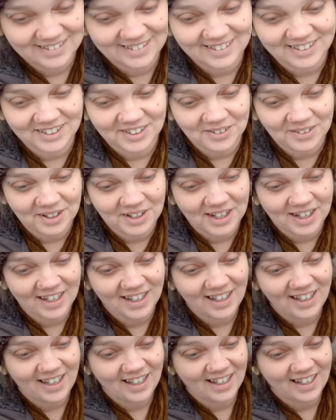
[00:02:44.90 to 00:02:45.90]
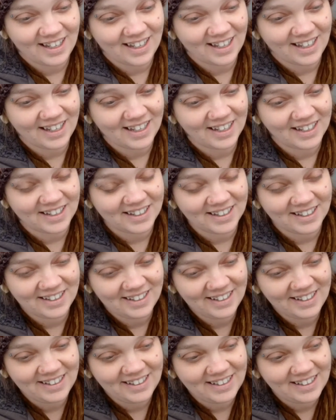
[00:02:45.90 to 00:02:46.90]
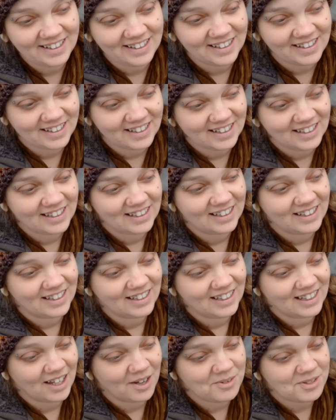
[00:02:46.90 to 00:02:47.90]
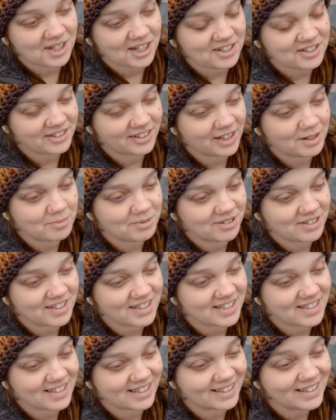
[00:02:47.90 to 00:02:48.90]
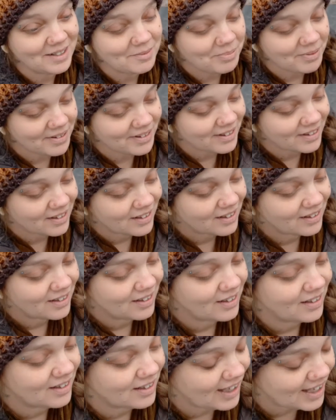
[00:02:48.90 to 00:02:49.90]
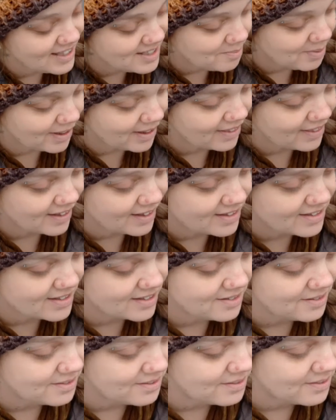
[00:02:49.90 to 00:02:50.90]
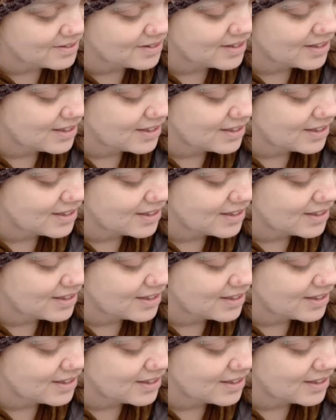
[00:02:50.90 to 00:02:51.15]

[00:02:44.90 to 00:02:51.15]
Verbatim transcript: you know I I uh, I was actually able to sleep that's a big thing too